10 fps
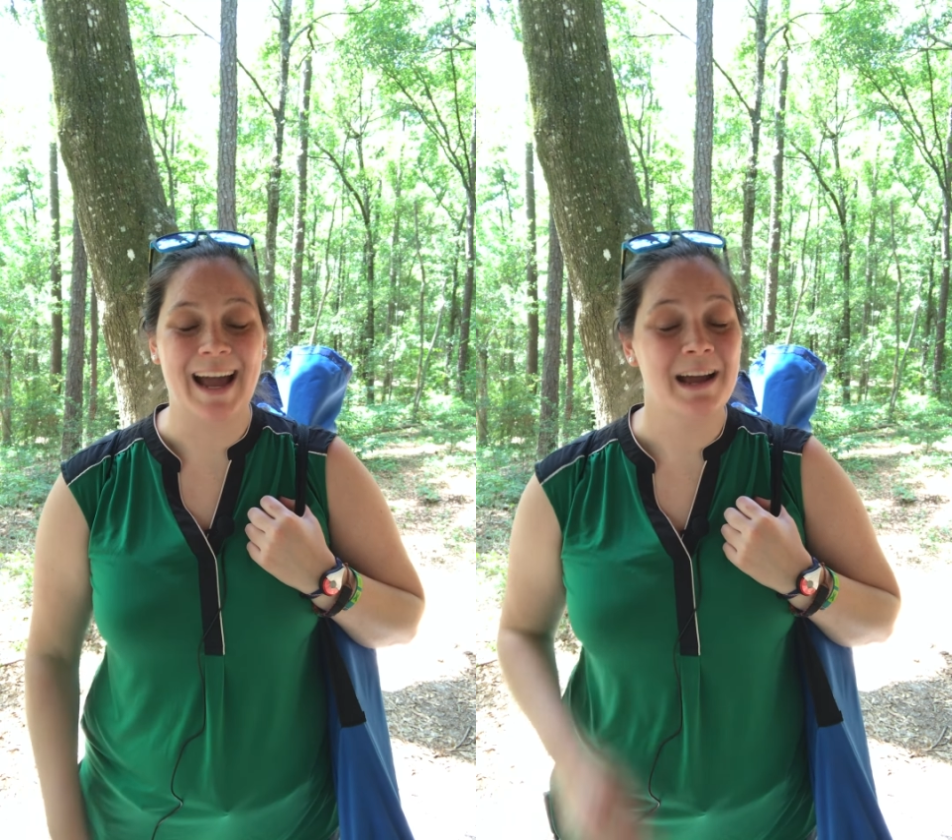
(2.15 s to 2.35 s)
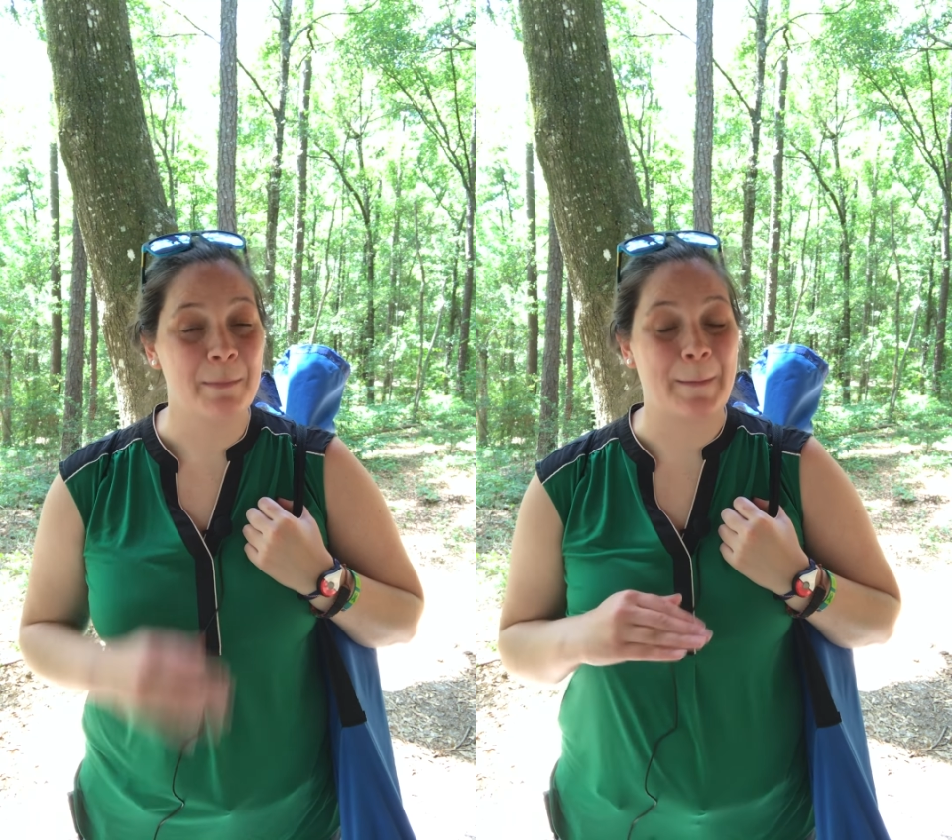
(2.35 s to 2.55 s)

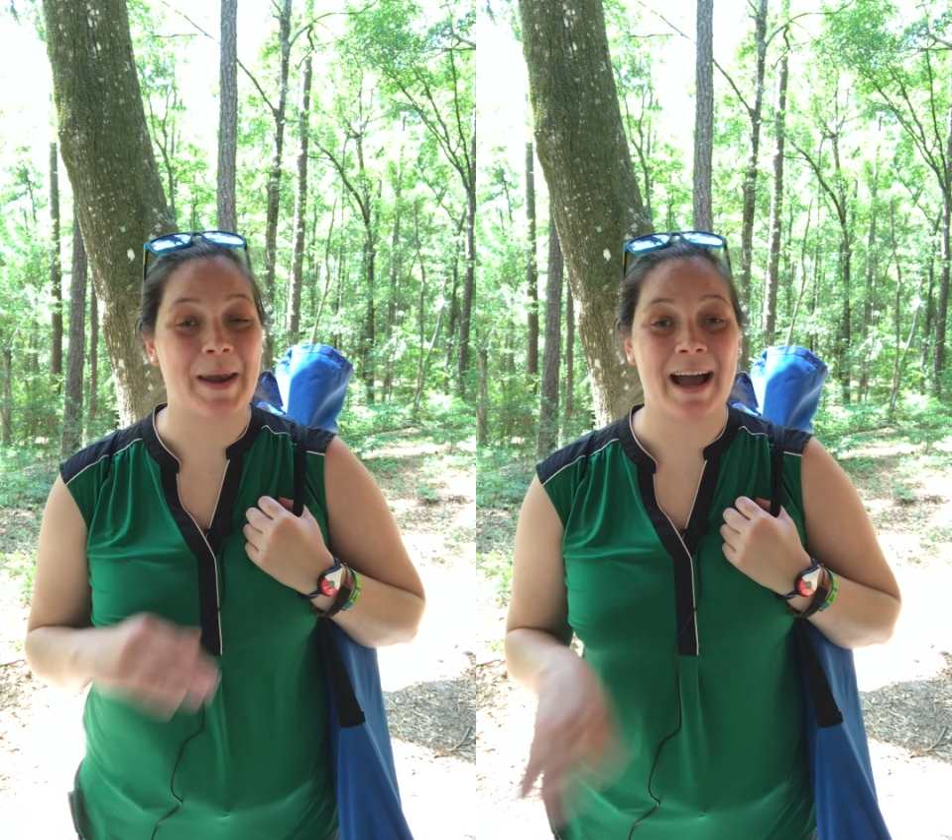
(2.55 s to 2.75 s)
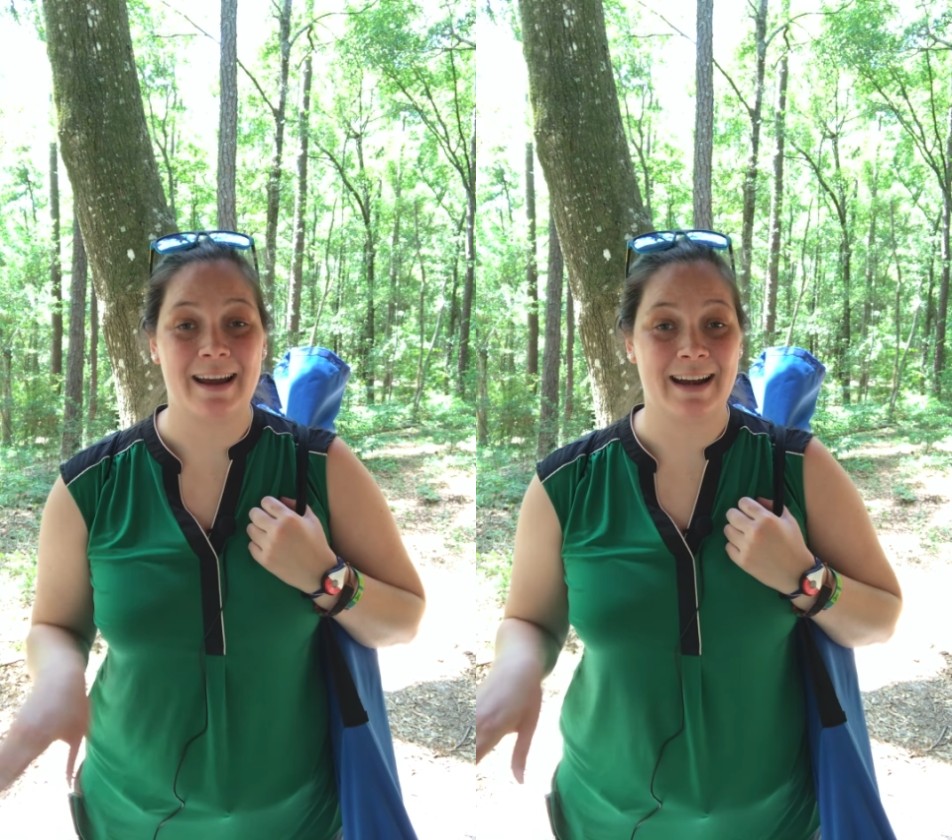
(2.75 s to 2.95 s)
I'm
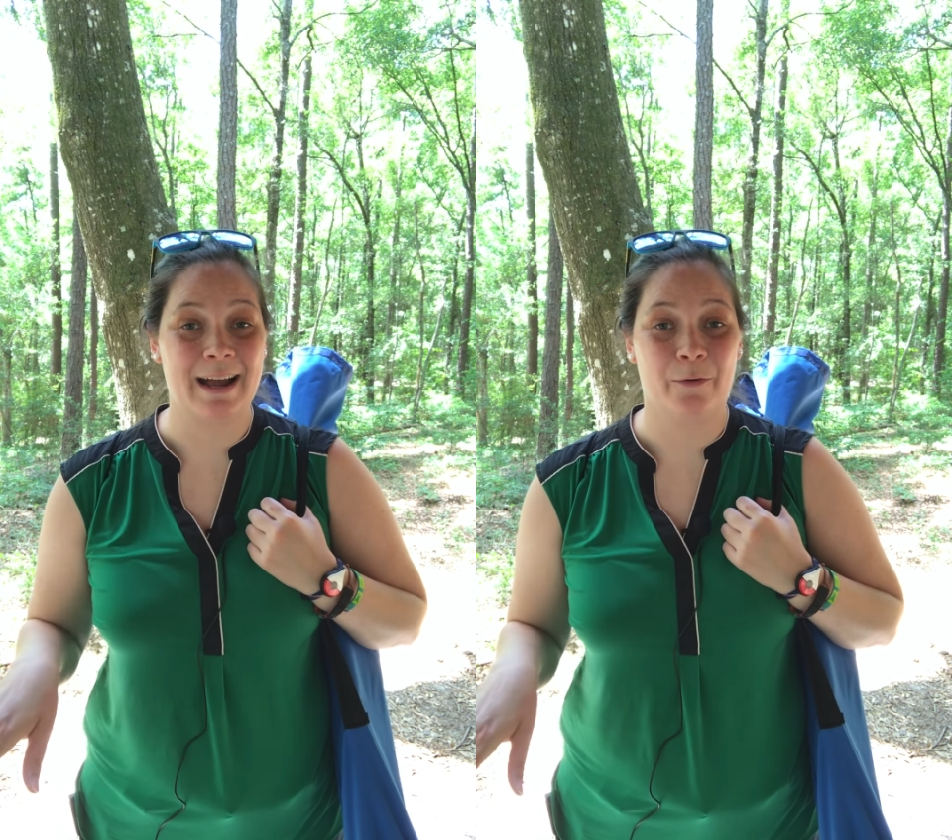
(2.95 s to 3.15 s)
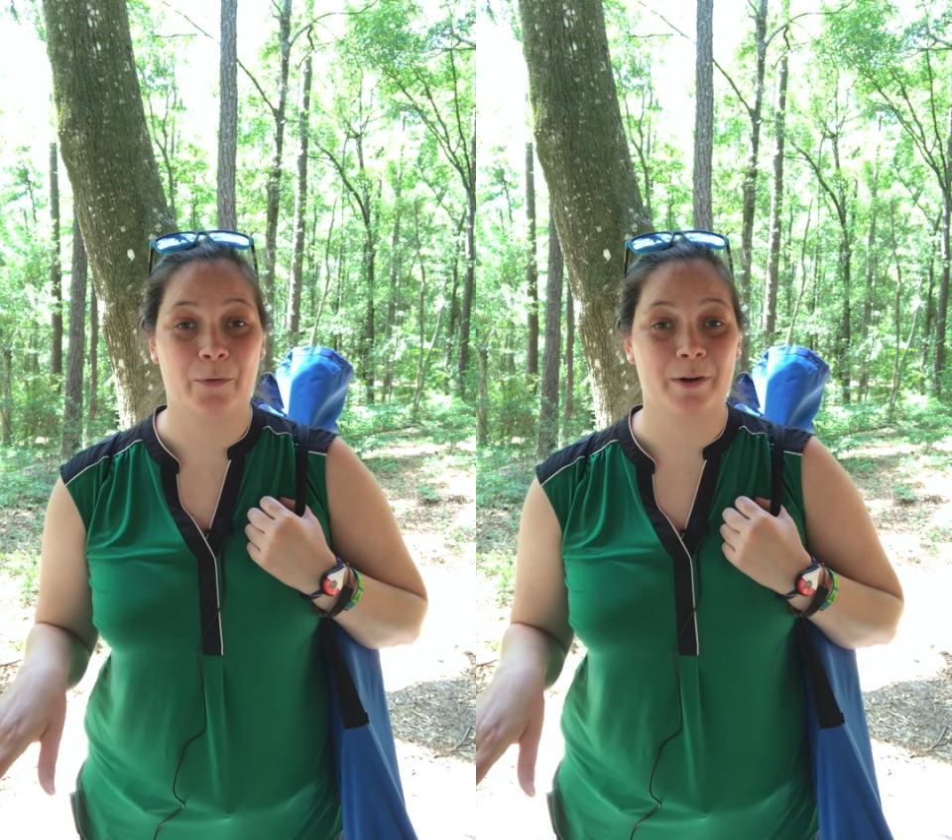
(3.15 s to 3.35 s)
not an
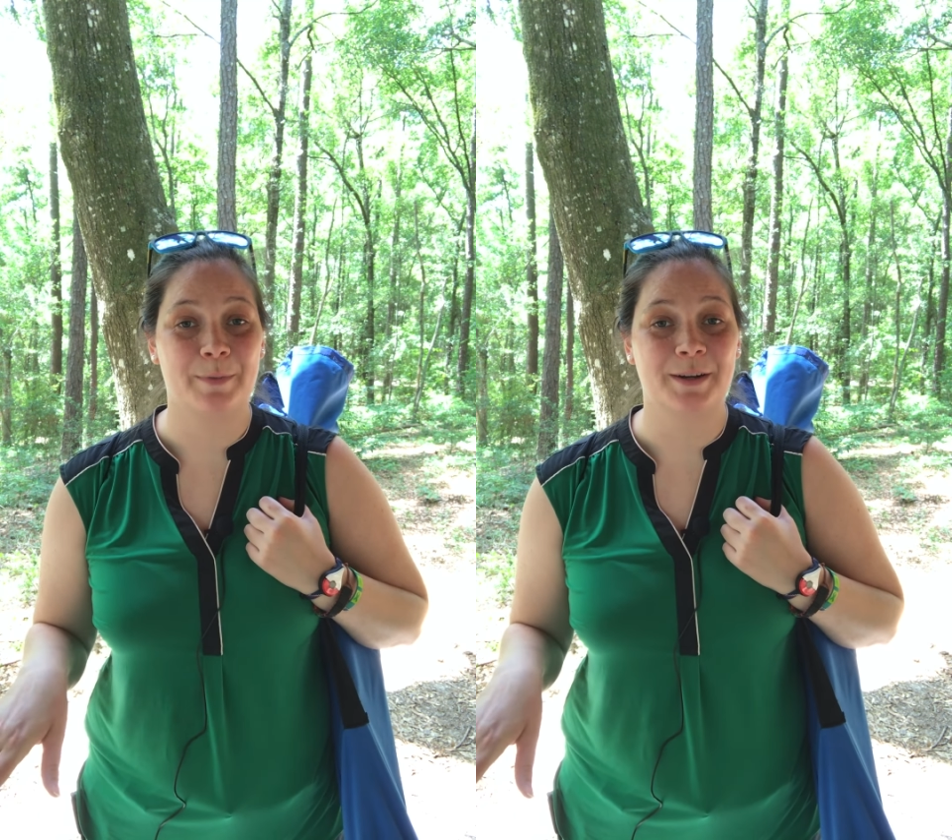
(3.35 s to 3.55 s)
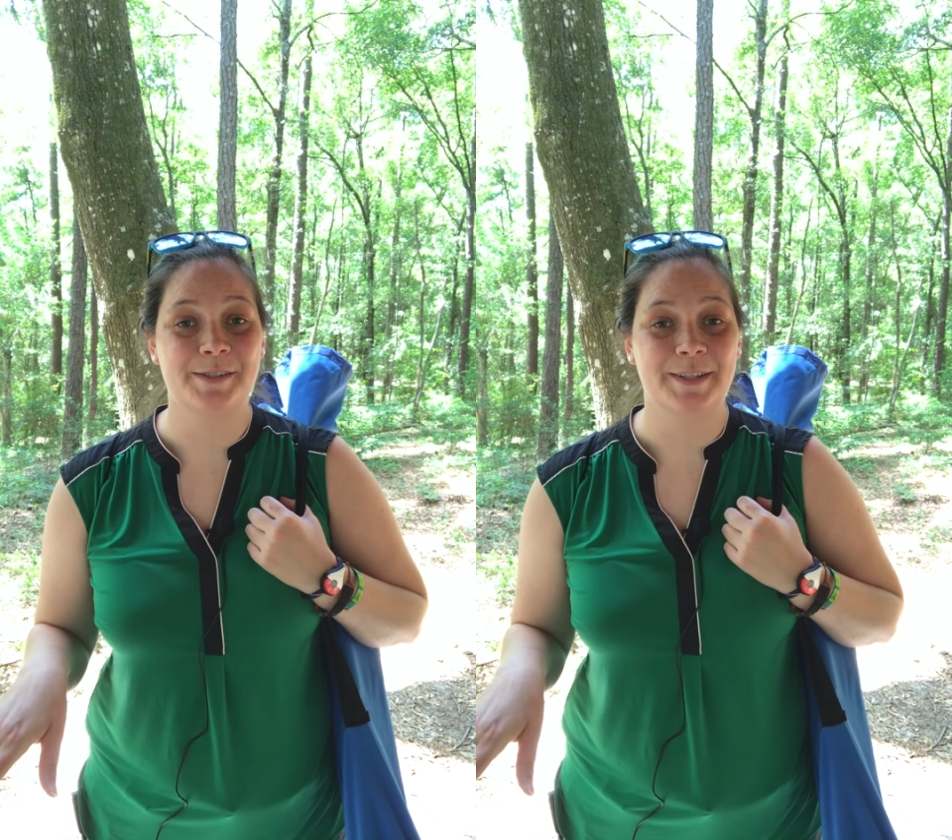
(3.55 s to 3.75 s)
outdoor
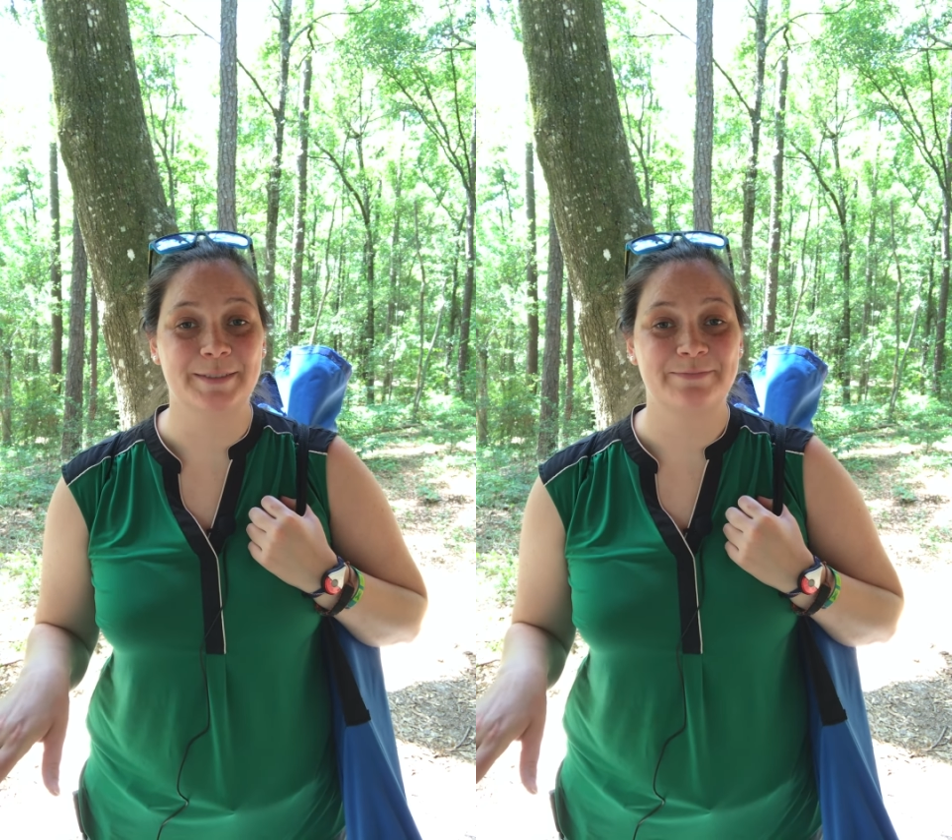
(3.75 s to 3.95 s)
person.